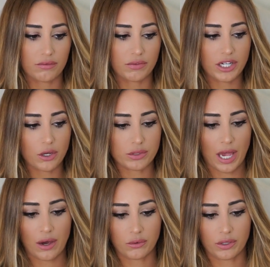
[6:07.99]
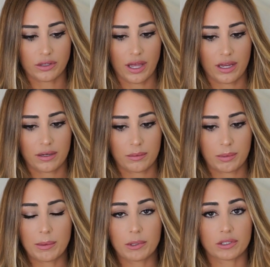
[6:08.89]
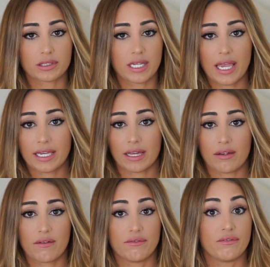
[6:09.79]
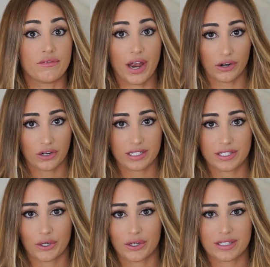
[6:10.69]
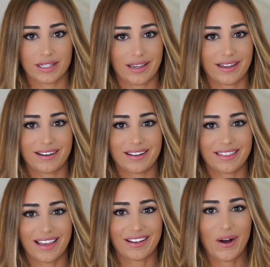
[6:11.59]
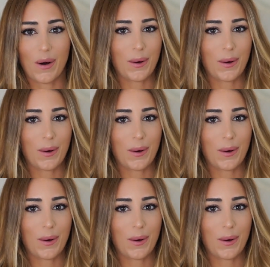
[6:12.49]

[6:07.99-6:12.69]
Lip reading: videos out there that people take it very seriously, and like,